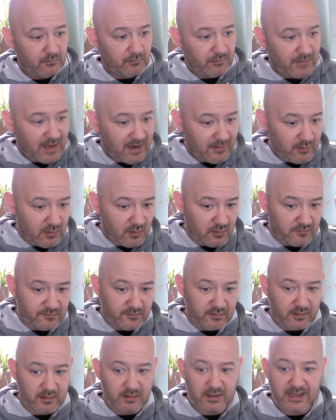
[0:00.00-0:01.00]

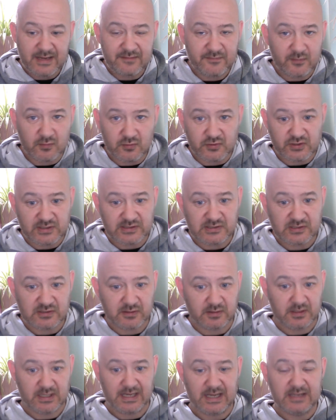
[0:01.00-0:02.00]
Iorfa, even Hutchinson
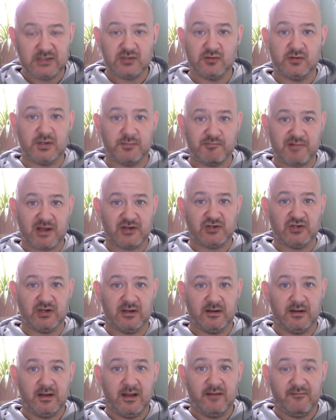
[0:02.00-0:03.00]
is under pressure
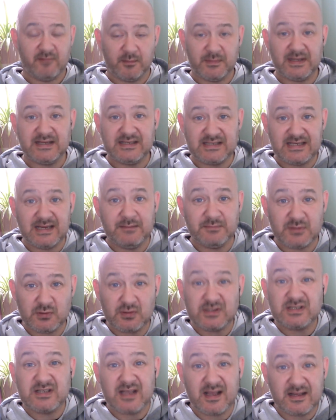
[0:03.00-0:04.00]
from these teams who are
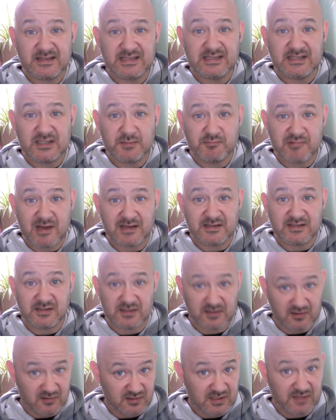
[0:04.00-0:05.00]
starting to press us
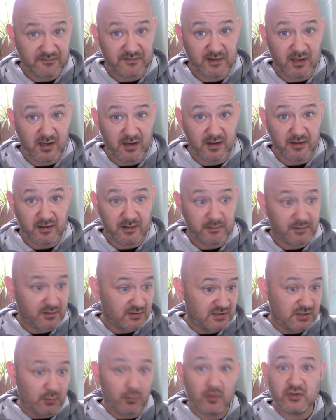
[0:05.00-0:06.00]
because they've learned, because
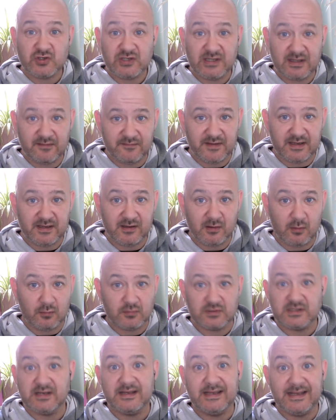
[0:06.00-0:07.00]
they're watching the videos
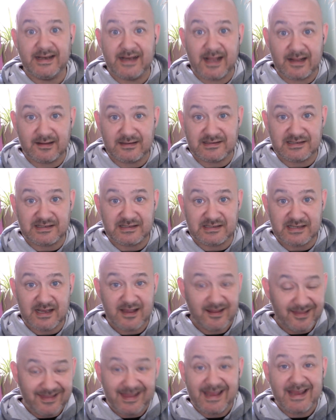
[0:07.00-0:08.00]
and the analysis,
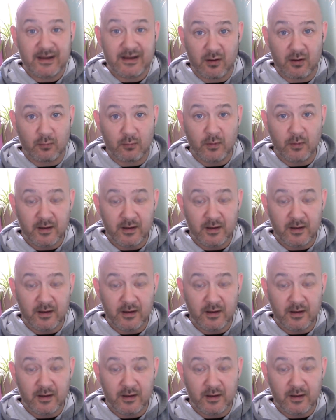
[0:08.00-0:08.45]
they know